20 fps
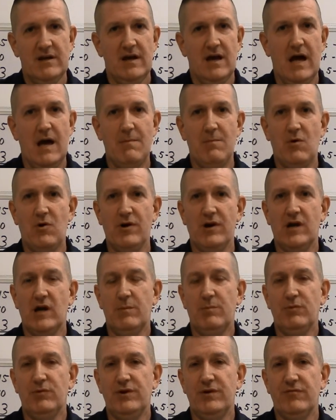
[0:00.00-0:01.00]
I'm on a
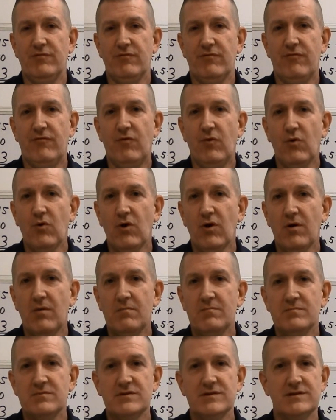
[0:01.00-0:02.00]
couple different
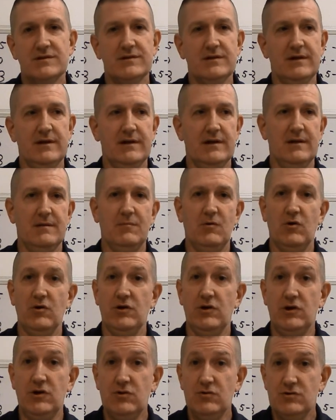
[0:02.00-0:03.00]
forums, uh,
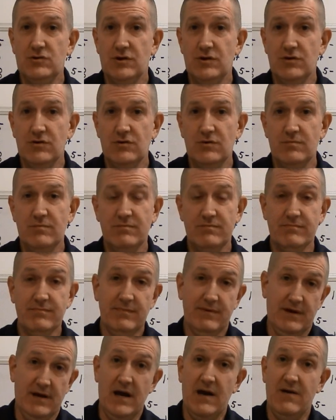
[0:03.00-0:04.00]
on YouTube,
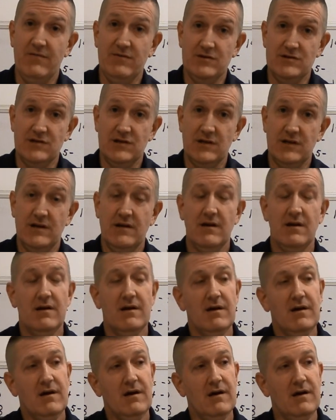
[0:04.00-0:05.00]
obviously,
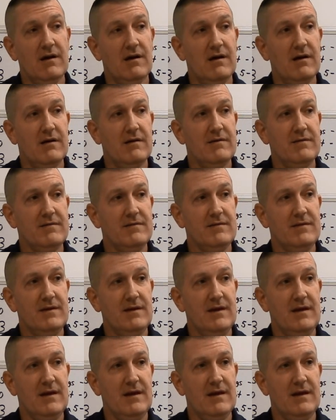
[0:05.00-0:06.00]
uh,
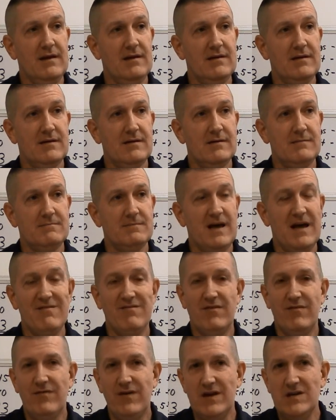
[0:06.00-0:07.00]
and um, I have
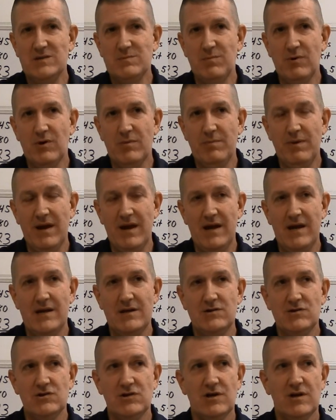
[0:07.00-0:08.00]
a Facebook
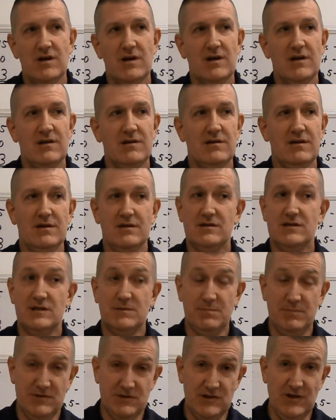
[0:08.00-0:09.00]
page that's
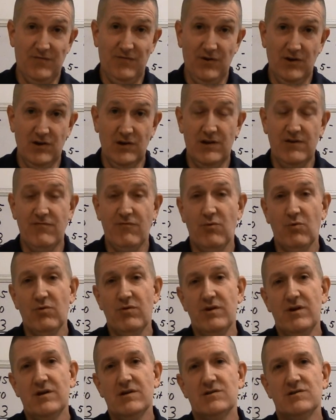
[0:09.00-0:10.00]
specifically for
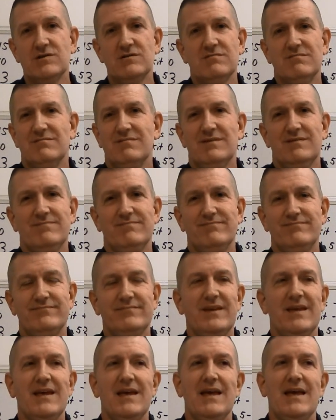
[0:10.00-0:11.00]
this, and, and
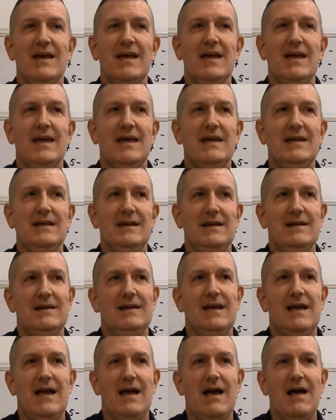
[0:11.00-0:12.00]
it
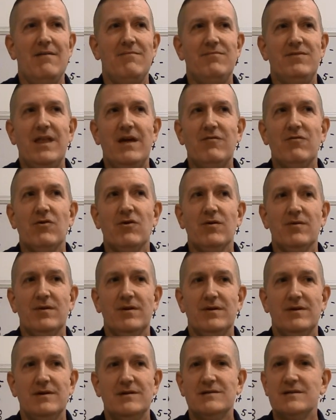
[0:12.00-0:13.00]
I've never,
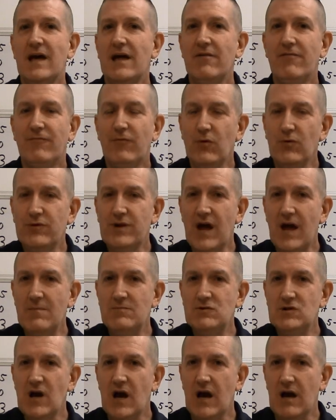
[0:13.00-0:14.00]
it's not a full time
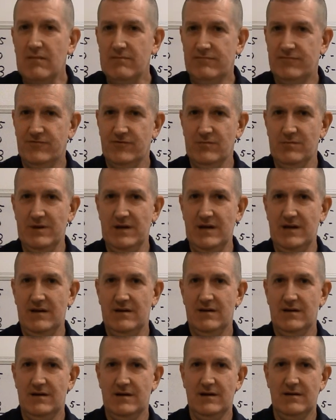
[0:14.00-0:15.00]
job for me.
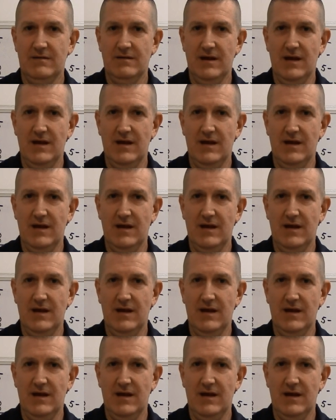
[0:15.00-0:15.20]
Uh,